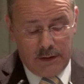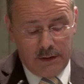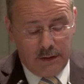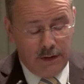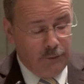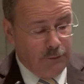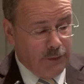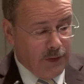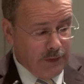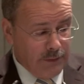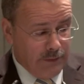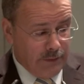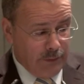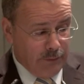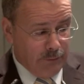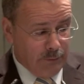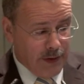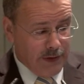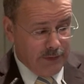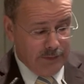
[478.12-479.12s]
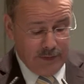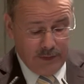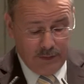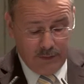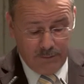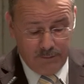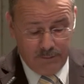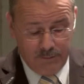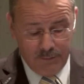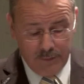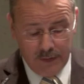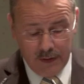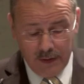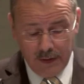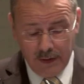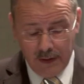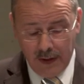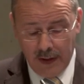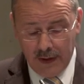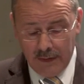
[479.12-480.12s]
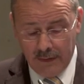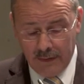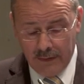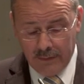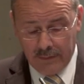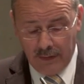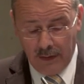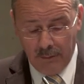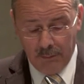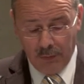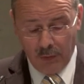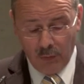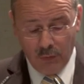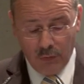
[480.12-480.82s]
Defensive medicine. In simple